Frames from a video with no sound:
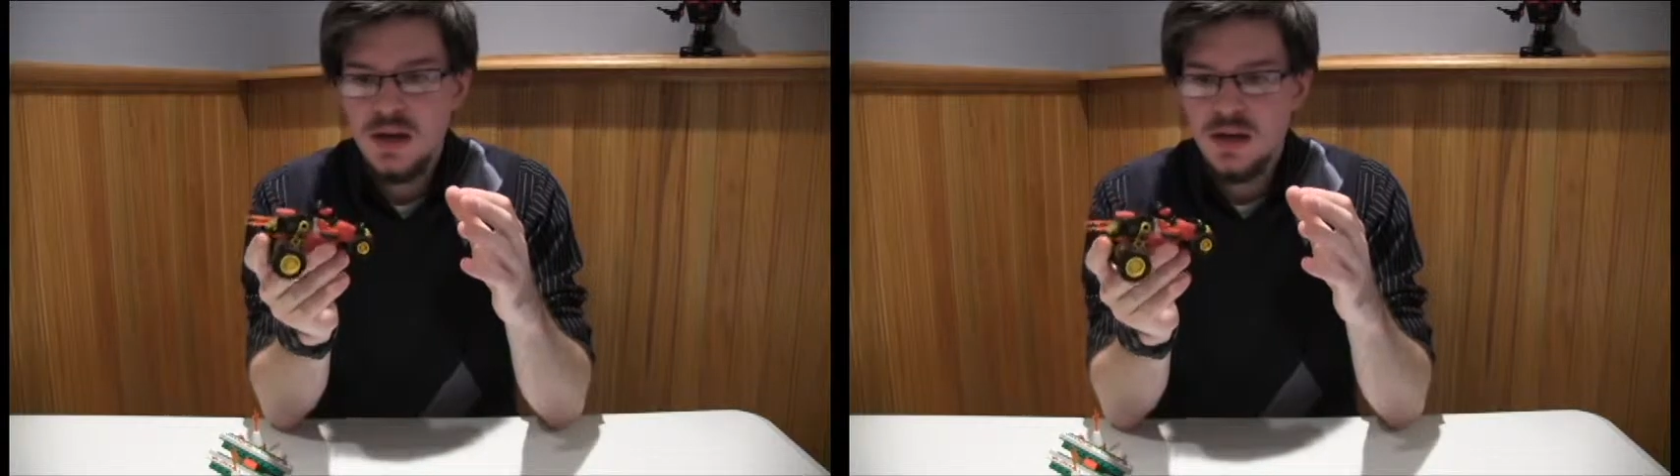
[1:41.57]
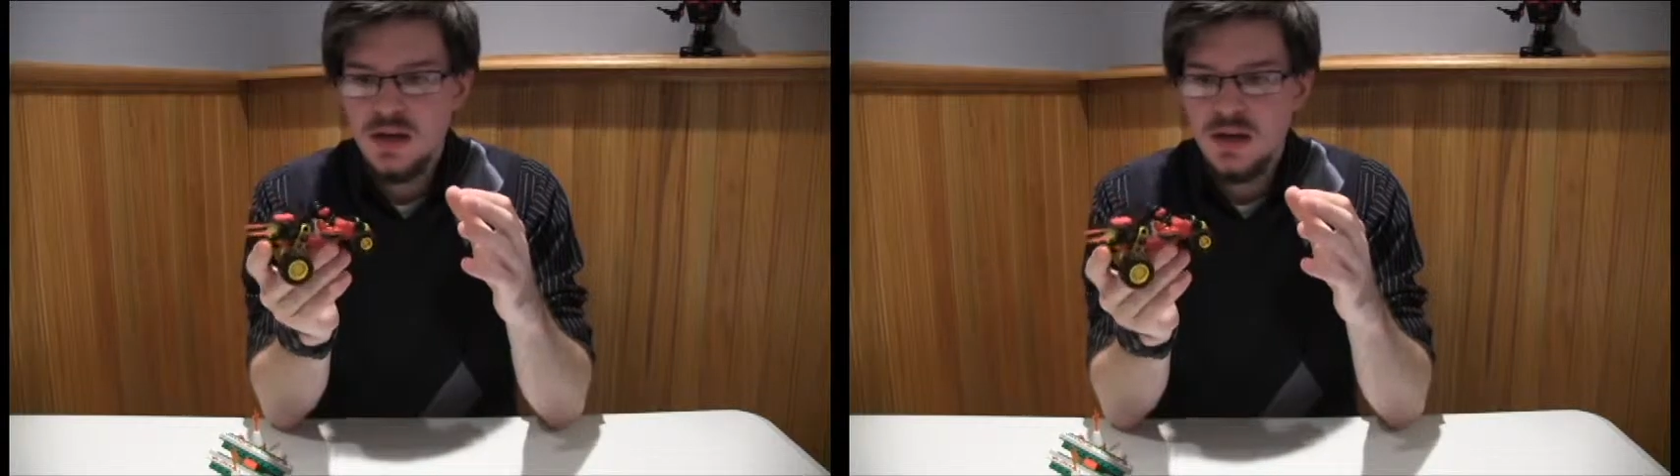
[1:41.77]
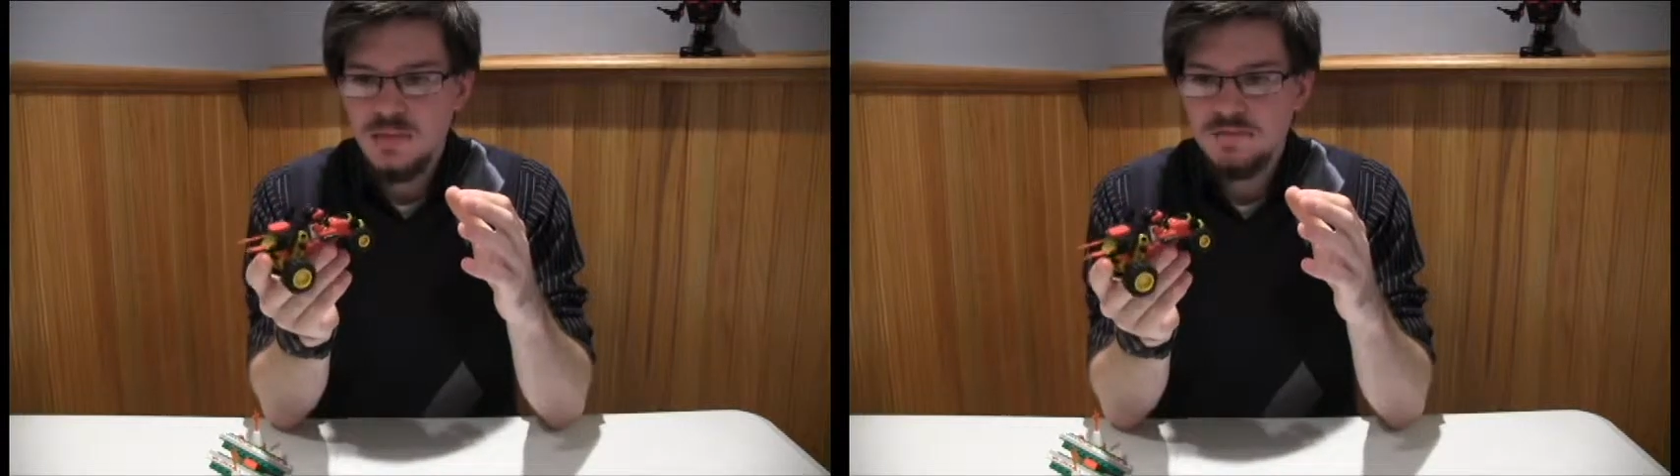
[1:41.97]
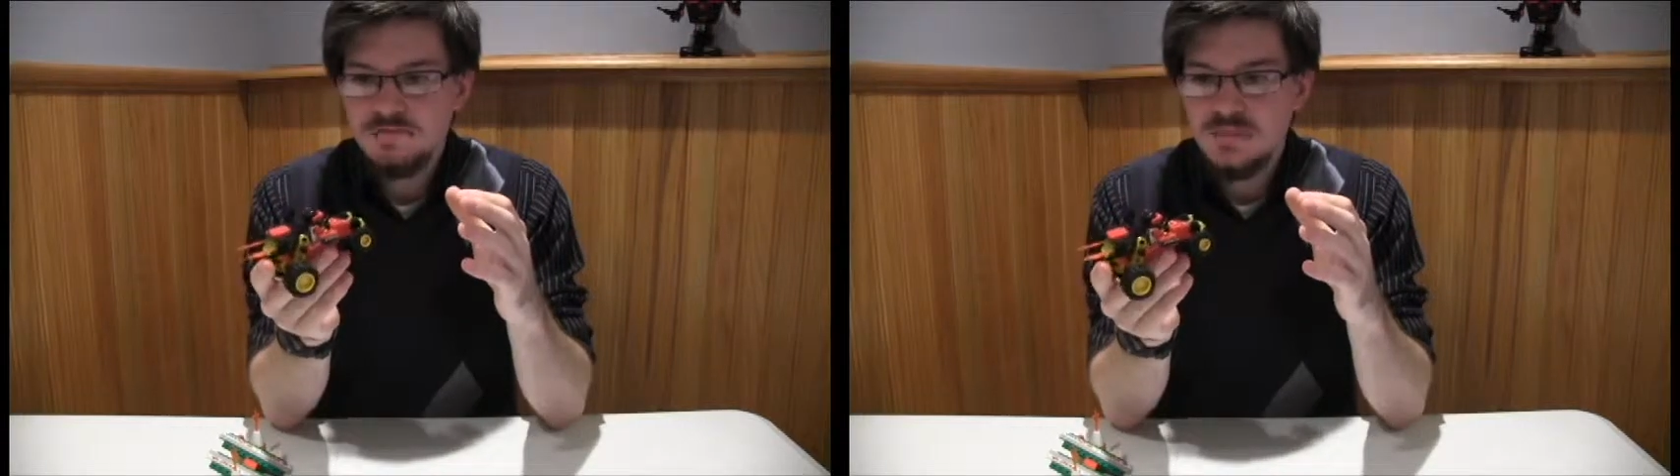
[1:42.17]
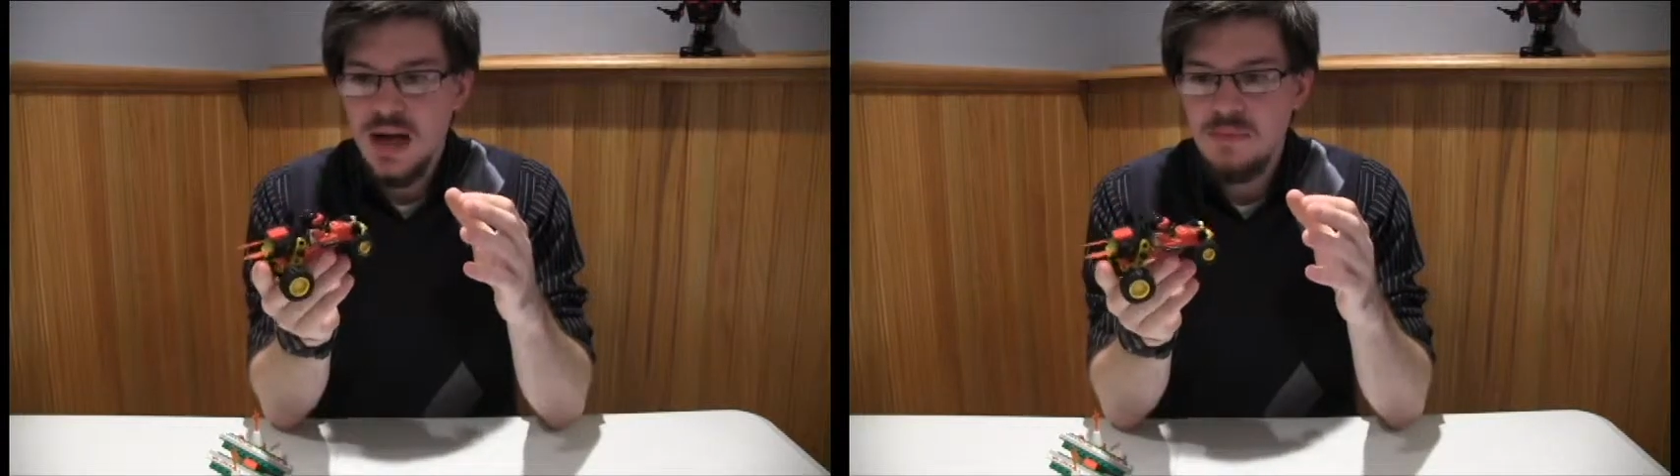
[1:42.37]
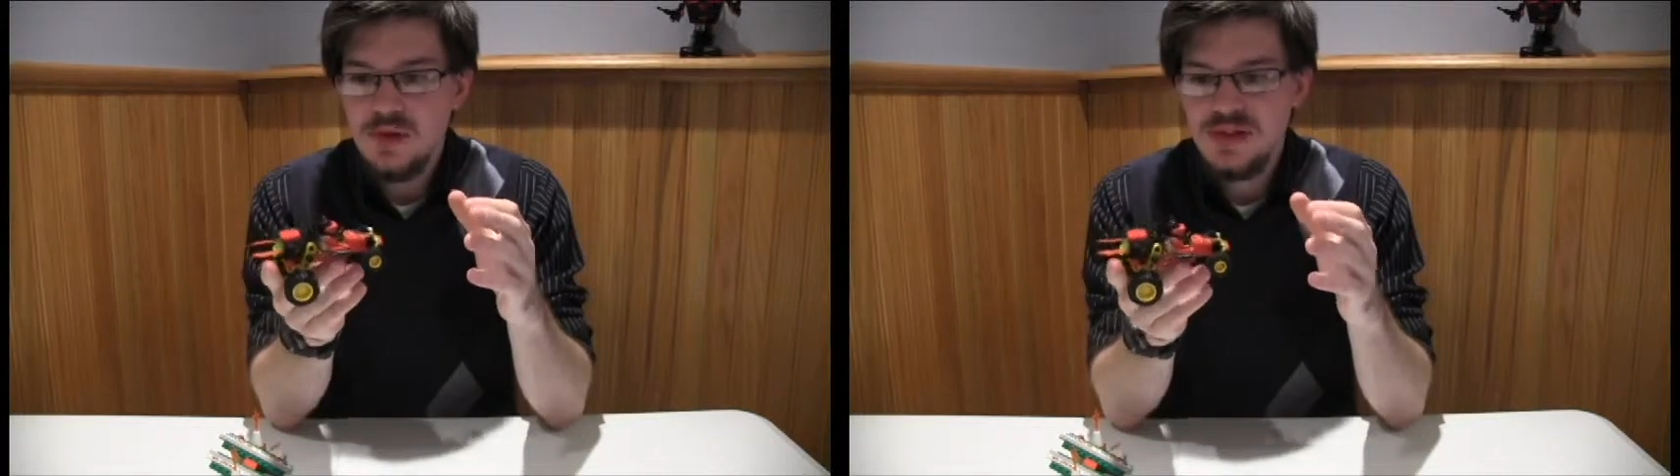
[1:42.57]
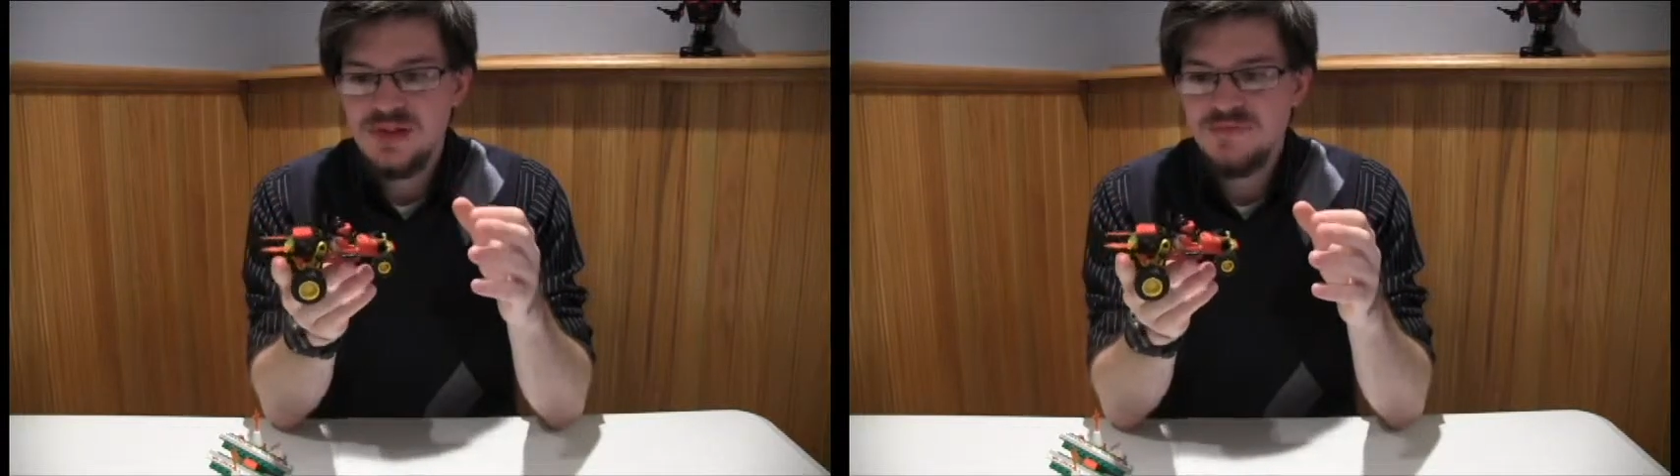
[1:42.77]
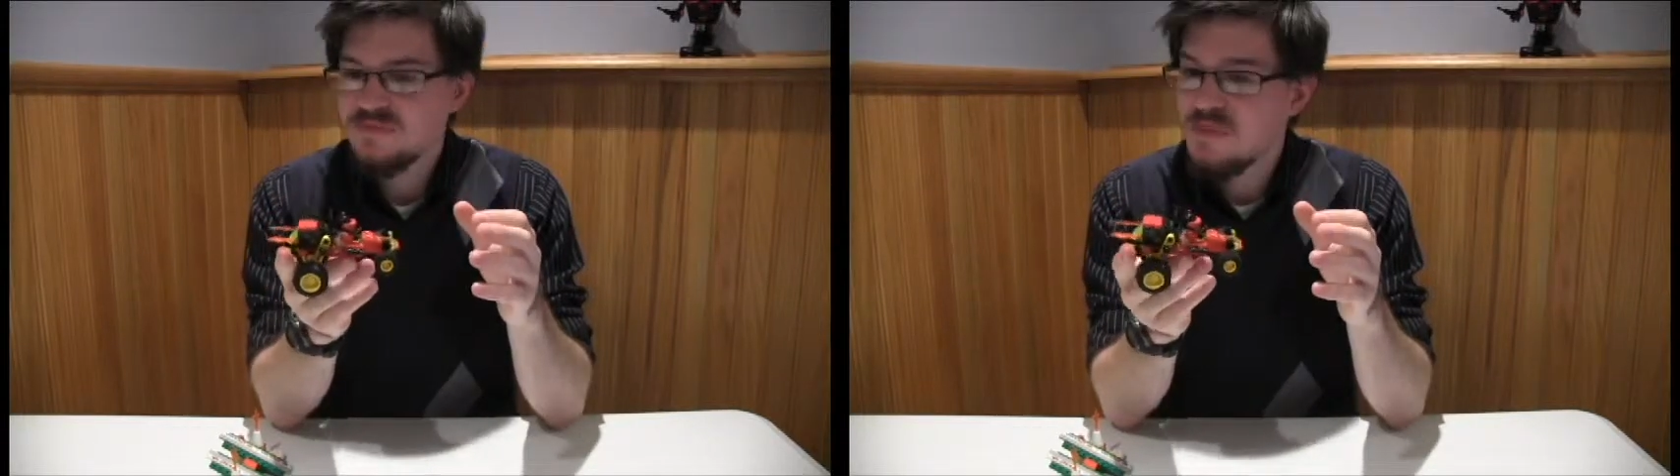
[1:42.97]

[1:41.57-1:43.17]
Not much